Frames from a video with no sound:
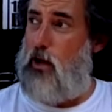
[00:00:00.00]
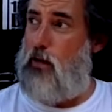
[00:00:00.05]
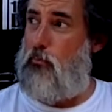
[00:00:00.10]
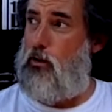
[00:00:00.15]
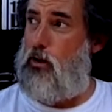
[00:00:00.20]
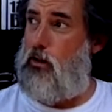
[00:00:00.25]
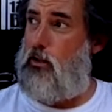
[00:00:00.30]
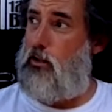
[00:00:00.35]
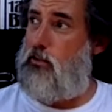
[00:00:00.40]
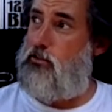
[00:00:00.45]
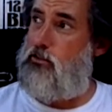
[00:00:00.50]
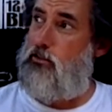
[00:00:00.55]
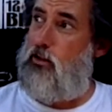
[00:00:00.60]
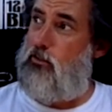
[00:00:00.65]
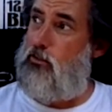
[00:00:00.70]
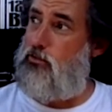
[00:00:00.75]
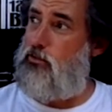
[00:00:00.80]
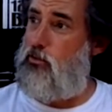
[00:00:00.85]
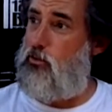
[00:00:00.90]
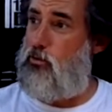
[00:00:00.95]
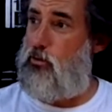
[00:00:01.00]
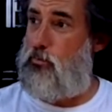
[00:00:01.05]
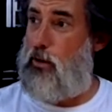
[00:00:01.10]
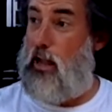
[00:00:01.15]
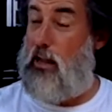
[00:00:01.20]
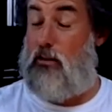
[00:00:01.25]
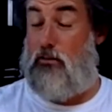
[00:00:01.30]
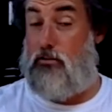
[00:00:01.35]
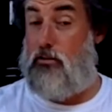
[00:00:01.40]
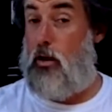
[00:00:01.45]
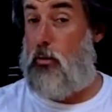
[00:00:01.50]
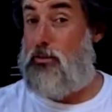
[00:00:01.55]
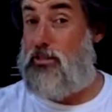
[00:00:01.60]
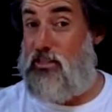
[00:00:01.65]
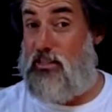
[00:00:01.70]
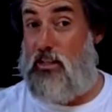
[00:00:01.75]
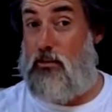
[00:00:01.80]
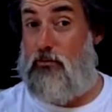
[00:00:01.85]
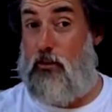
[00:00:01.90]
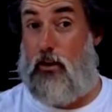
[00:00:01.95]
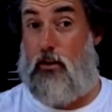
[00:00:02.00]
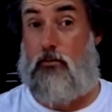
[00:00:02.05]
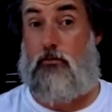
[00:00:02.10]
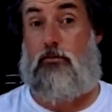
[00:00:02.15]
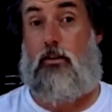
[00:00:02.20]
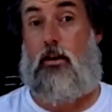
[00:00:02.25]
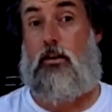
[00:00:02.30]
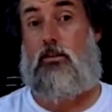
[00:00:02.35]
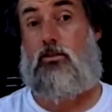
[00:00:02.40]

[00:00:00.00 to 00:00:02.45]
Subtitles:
I'm going to install the solar panels and I'm going to see if I can find